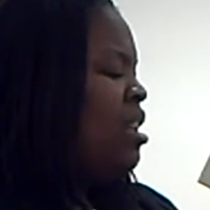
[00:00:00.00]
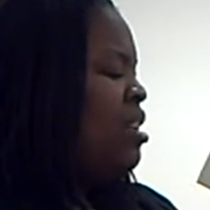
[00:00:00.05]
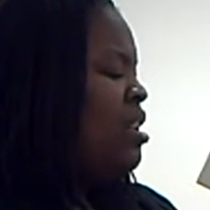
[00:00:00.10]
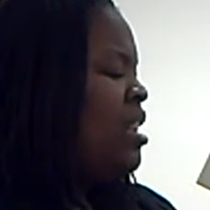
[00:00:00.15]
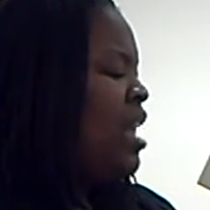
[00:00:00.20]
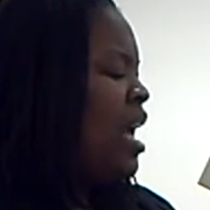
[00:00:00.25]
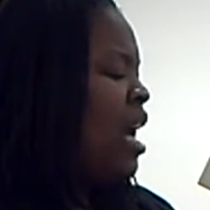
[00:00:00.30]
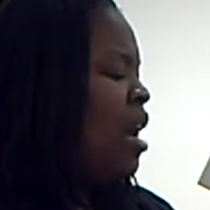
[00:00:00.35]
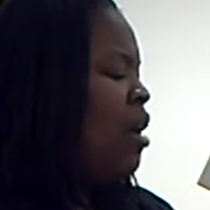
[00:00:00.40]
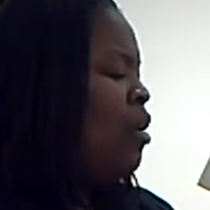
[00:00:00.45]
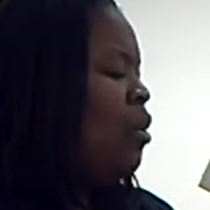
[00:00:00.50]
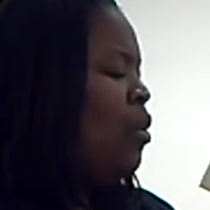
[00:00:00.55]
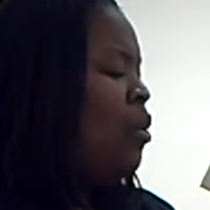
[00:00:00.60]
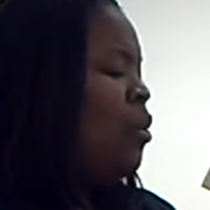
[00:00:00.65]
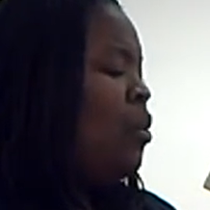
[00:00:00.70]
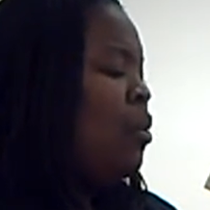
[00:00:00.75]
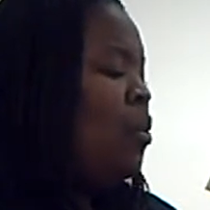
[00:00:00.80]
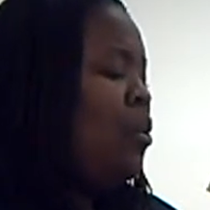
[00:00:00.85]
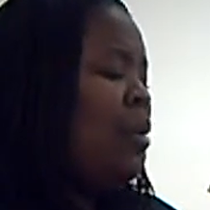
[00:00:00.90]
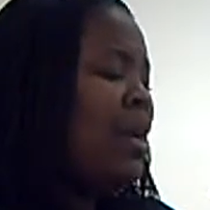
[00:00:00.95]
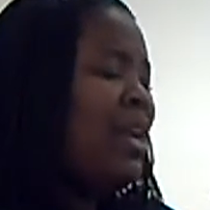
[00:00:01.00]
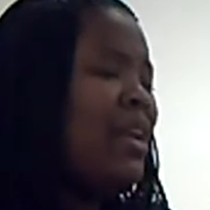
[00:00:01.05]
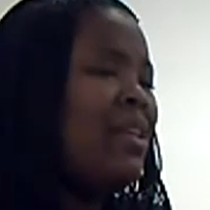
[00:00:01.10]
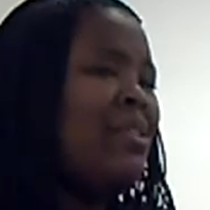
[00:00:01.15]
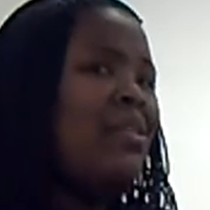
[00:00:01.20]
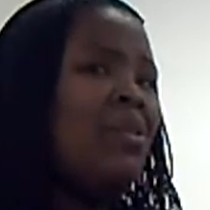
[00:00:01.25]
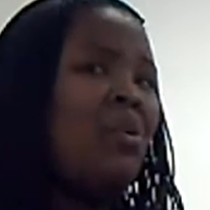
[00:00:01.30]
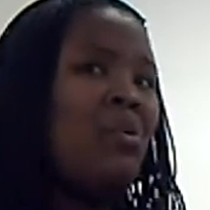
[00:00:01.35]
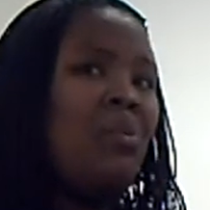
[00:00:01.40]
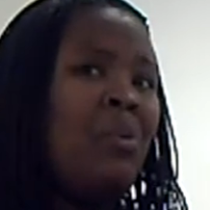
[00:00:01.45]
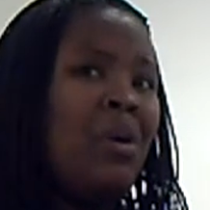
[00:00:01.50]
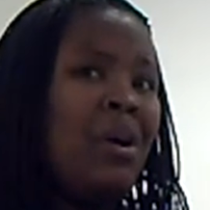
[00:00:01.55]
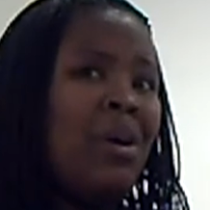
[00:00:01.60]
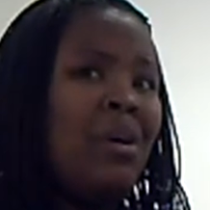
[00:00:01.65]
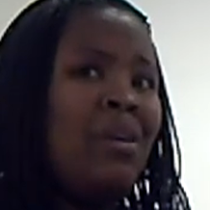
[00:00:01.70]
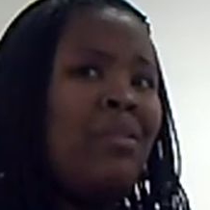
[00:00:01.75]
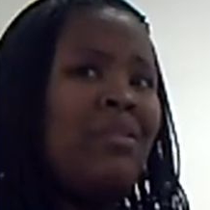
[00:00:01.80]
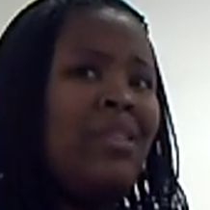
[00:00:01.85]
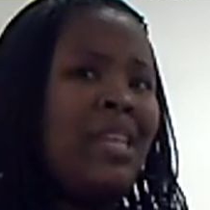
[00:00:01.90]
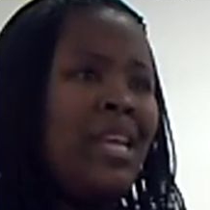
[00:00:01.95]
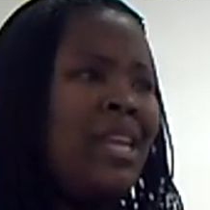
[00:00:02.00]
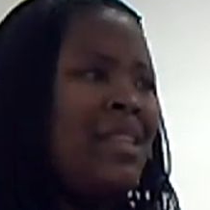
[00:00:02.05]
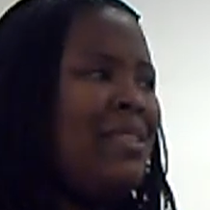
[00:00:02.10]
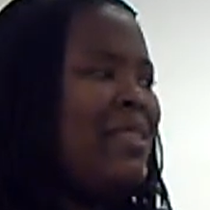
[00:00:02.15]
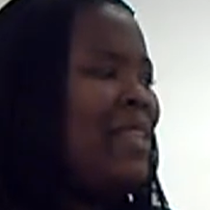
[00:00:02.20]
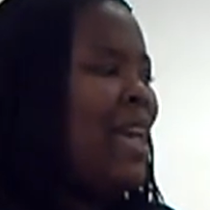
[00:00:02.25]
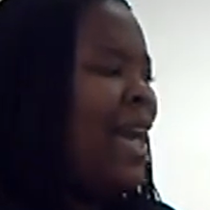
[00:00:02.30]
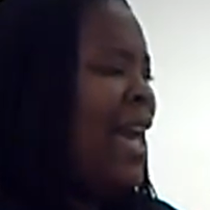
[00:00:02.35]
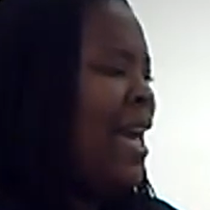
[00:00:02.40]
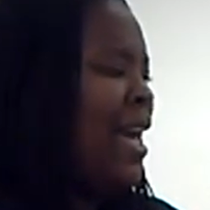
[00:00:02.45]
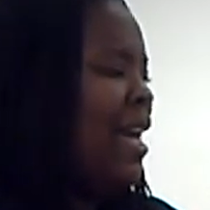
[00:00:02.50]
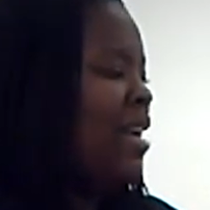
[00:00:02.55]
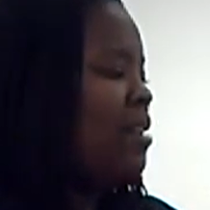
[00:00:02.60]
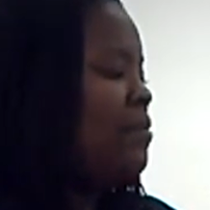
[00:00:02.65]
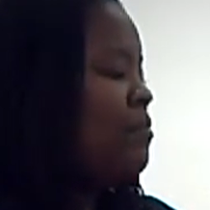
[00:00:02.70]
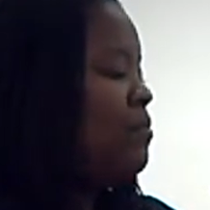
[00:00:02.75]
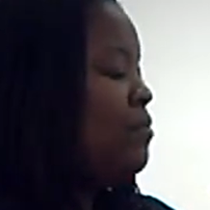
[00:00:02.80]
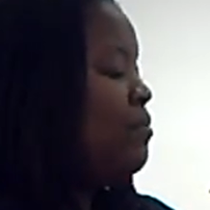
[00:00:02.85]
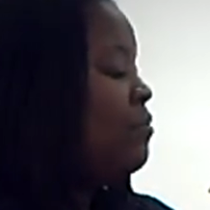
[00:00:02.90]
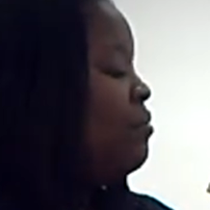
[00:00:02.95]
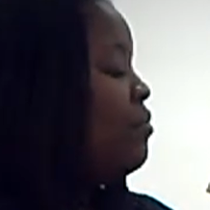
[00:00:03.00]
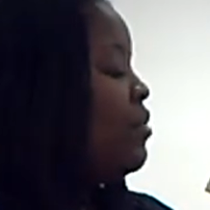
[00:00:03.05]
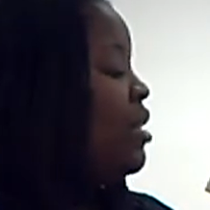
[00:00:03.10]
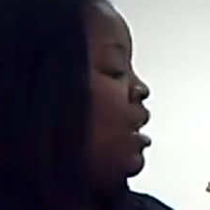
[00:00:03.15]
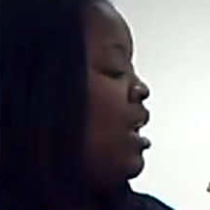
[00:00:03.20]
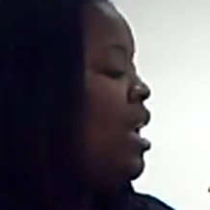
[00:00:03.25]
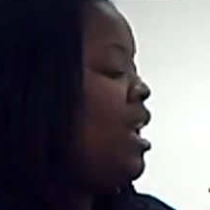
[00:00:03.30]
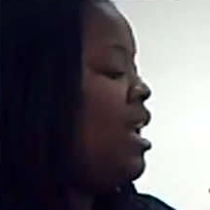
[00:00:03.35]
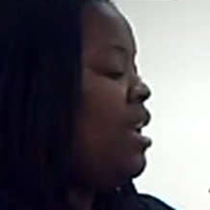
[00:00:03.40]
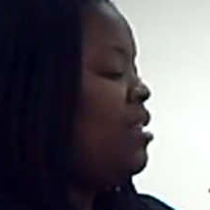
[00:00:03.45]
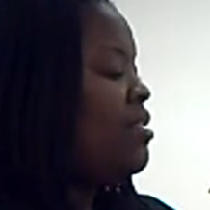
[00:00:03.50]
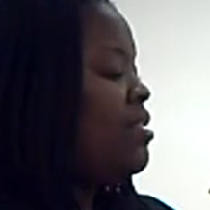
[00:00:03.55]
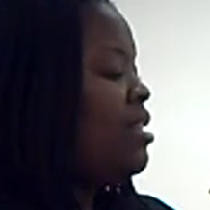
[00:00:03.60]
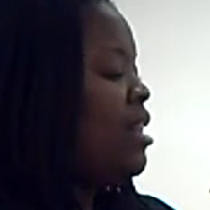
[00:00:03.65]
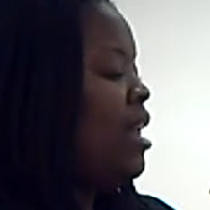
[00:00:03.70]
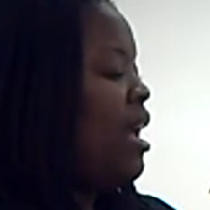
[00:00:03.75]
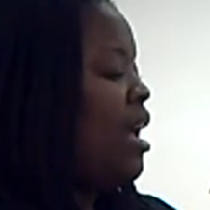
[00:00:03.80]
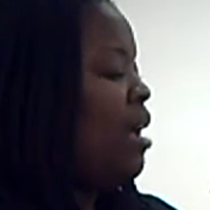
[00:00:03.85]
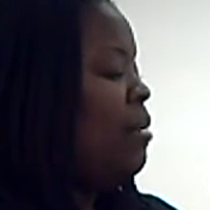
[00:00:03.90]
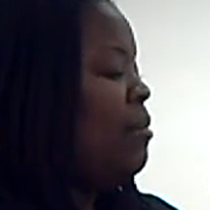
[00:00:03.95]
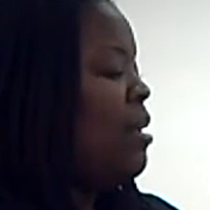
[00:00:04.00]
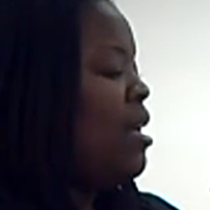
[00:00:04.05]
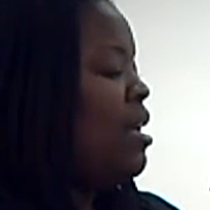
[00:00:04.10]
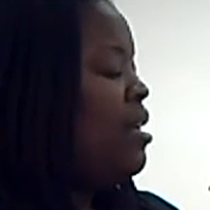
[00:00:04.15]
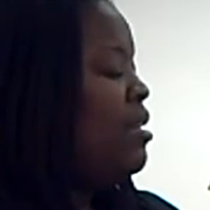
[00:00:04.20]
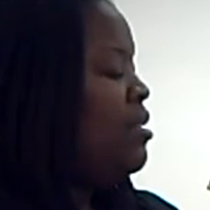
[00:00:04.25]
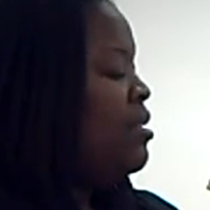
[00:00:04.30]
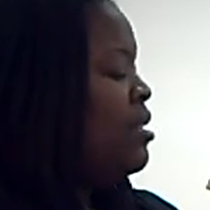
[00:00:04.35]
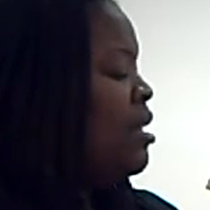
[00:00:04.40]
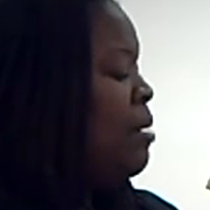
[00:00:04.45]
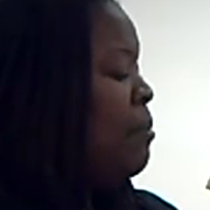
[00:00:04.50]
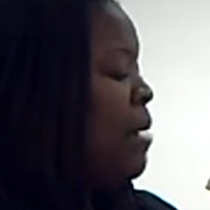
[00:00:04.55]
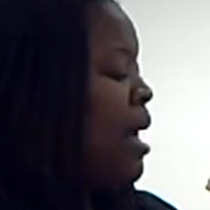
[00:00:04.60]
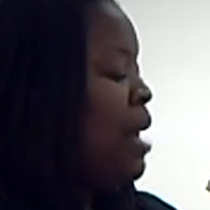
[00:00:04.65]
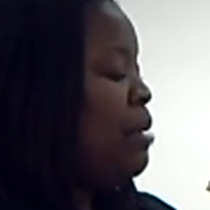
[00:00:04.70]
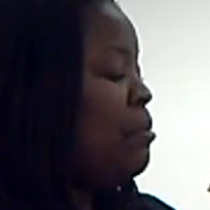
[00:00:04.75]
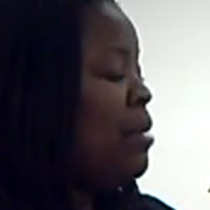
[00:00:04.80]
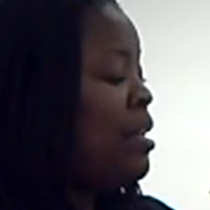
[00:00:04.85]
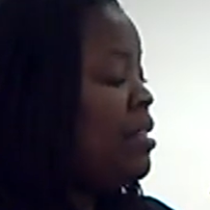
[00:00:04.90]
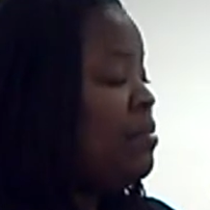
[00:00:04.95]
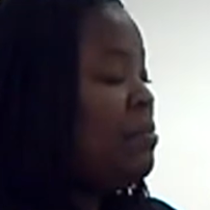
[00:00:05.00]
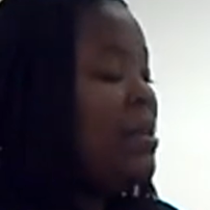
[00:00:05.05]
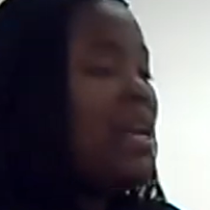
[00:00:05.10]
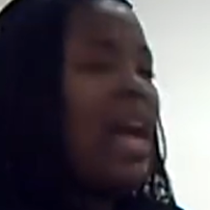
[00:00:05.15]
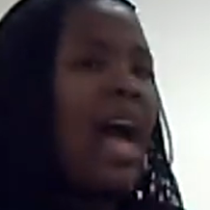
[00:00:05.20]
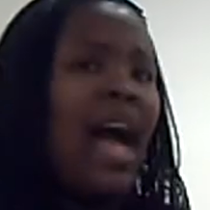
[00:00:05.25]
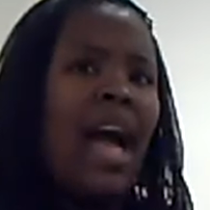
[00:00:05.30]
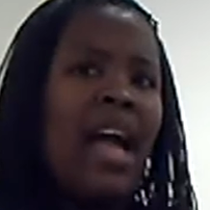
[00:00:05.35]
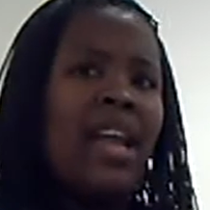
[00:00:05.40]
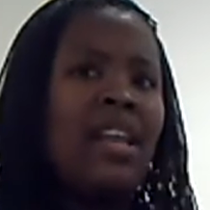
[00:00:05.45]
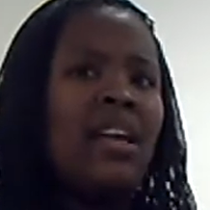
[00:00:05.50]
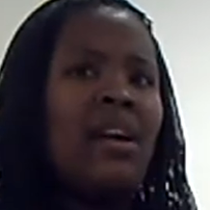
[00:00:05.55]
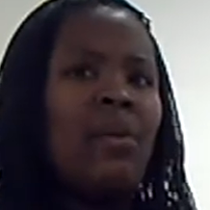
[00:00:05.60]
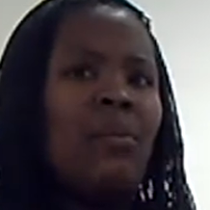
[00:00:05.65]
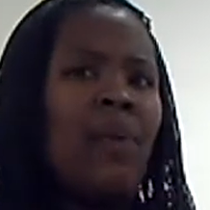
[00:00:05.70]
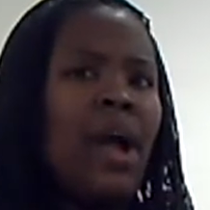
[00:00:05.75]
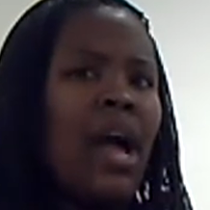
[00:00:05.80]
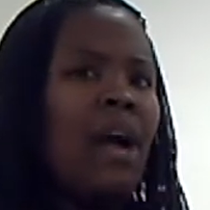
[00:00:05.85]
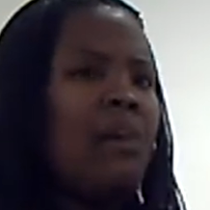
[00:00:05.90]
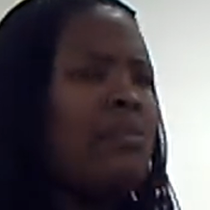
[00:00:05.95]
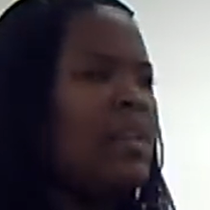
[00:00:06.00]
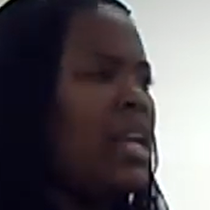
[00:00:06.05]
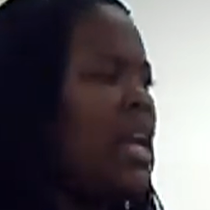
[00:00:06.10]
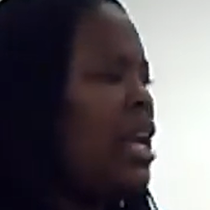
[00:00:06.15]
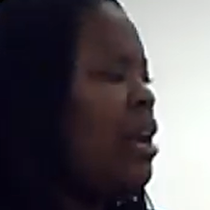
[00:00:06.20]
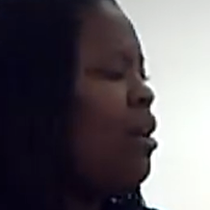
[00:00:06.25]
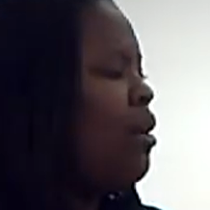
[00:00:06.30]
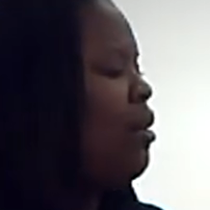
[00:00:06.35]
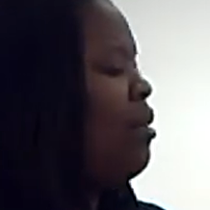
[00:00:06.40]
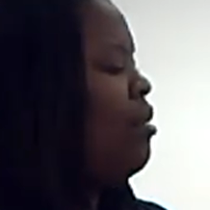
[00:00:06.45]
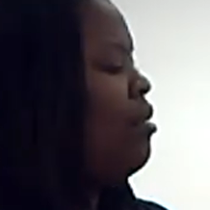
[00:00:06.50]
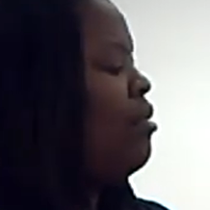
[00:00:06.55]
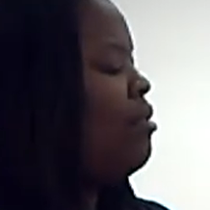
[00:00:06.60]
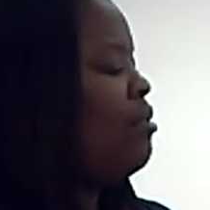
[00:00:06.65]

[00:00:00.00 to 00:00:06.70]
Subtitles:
"Now who in the world did that?" he exclaimed. "Somebody must be hiding around here."